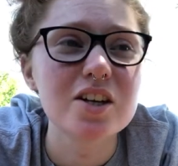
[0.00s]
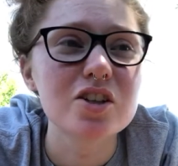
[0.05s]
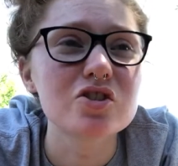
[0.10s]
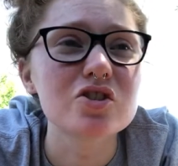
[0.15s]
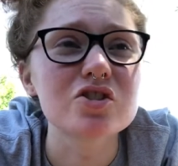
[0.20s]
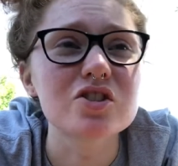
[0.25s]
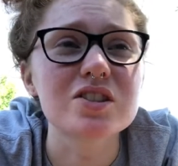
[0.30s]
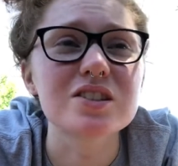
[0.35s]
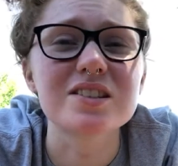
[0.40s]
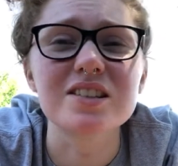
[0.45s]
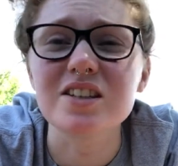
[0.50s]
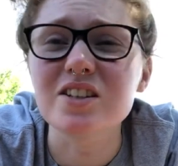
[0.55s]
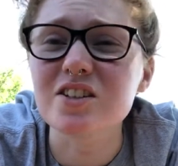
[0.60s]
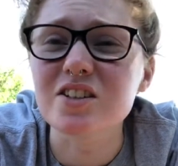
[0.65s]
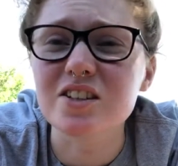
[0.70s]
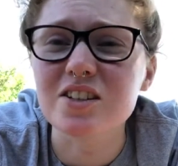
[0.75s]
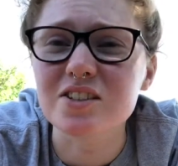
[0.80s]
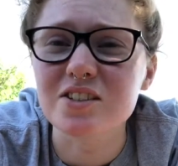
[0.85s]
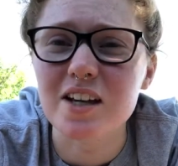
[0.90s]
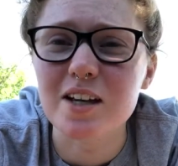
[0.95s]
Just to see
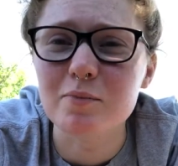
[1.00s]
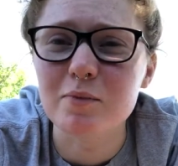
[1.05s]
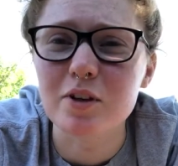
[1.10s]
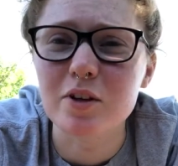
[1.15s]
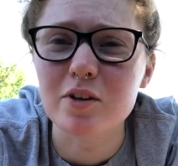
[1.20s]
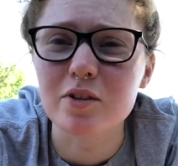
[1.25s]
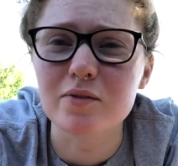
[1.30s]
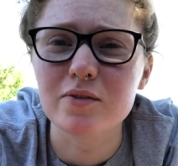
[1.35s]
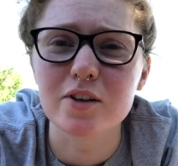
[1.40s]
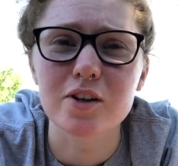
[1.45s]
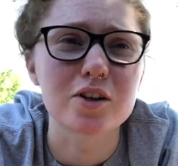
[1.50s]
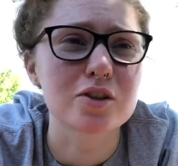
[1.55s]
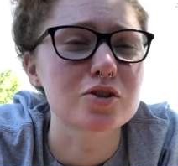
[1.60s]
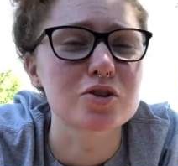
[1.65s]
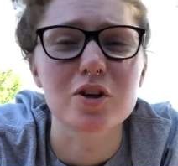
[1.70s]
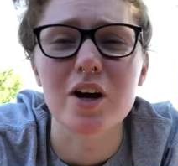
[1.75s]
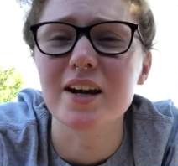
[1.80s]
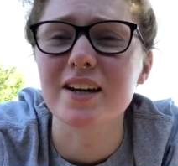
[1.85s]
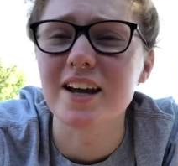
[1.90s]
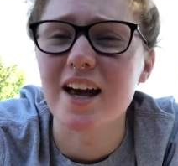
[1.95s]
her excitement over her
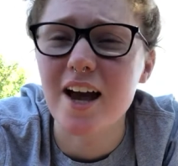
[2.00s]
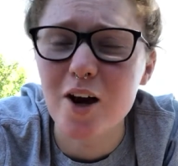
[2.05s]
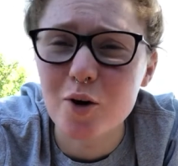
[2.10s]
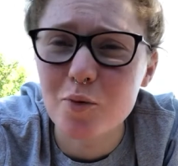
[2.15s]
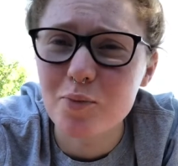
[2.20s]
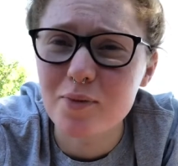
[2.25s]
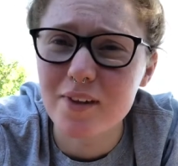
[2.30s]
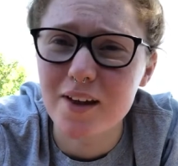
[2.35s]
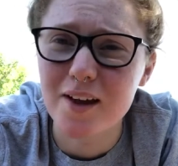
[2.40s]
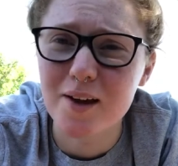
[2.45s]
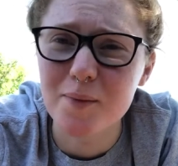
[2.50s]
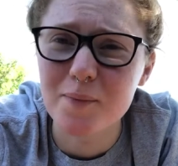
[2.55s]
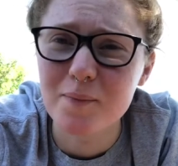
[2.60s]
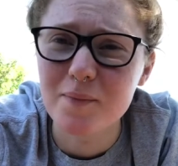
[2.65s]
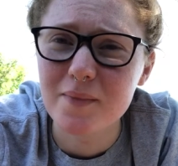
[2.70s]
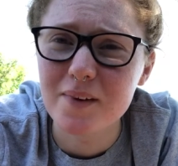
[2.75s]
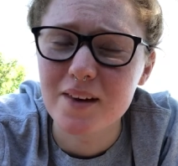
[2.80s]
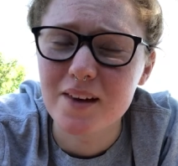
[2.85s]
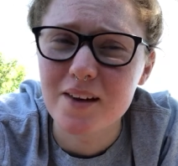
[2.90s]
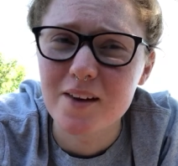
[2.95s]
trying to help them